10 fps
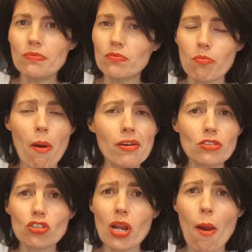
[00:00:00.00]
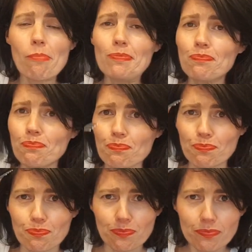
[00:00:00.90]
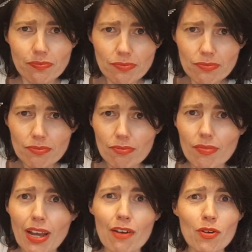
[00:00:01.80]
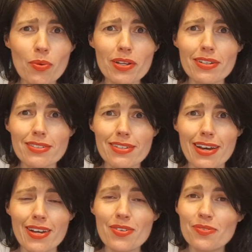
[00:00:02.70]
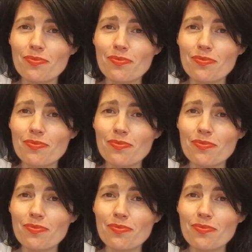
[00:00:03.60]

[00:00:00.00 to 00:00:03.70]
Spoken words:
Make this lamb. Have a wicked day.